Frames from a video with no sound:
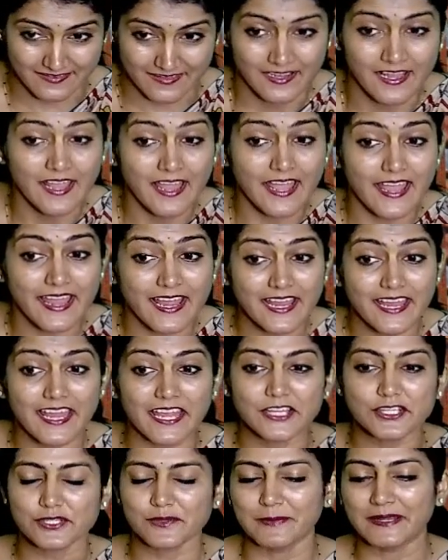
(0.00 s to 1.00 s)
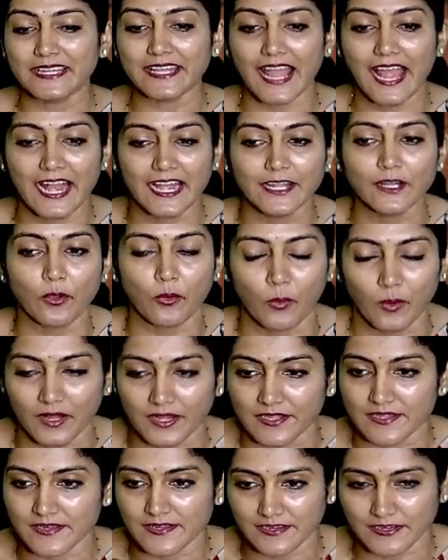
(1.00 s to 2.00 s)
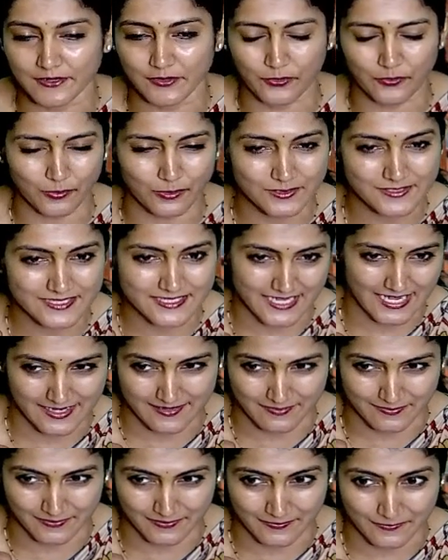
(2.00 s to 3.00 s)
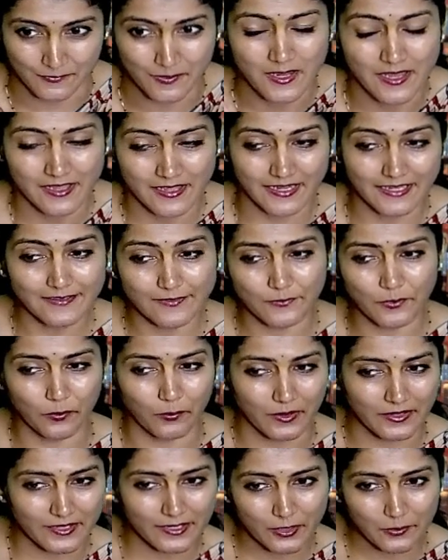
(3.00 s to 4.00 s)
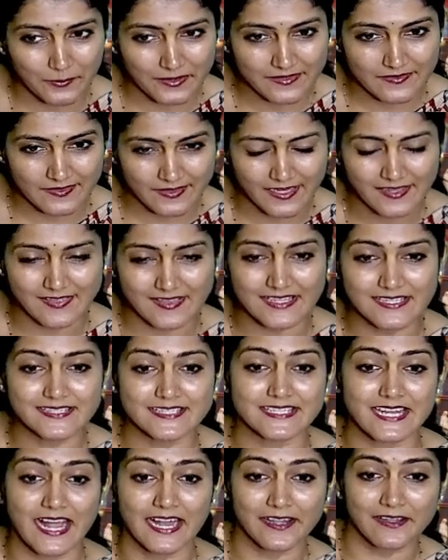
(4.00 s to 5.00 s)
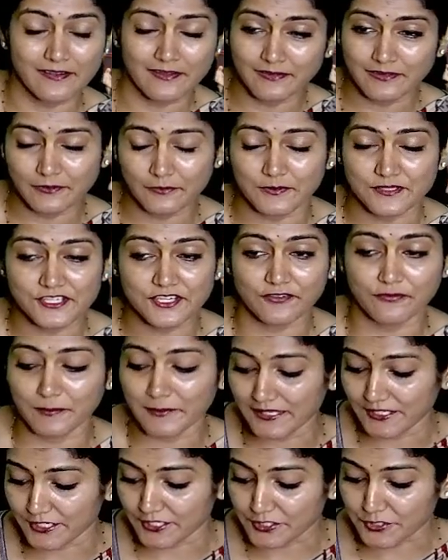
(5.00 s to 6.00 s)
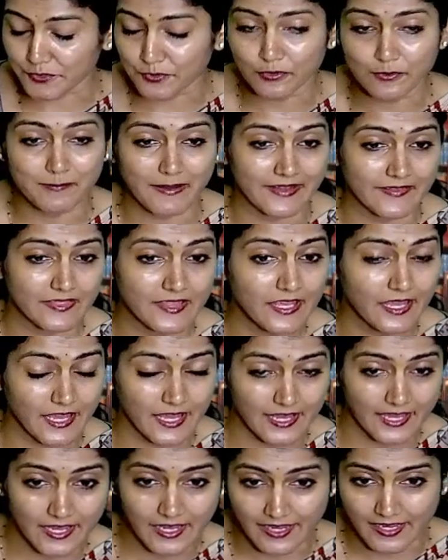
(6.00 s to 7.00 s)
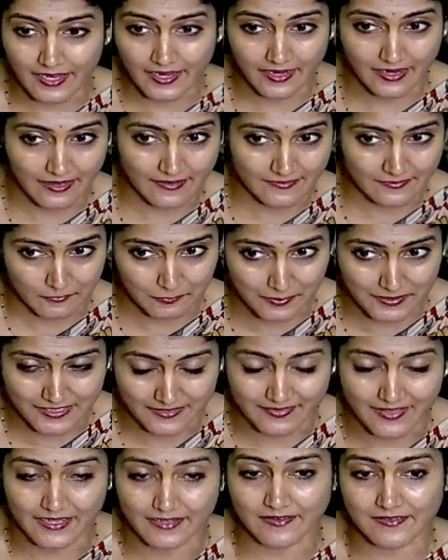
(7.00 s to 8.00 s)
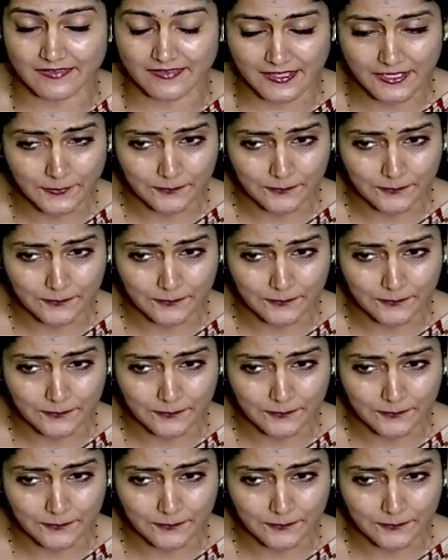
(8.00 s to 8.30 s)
engagement and quality control standards. Right, so what did we say? The standards which have been issued by the AASB, that is the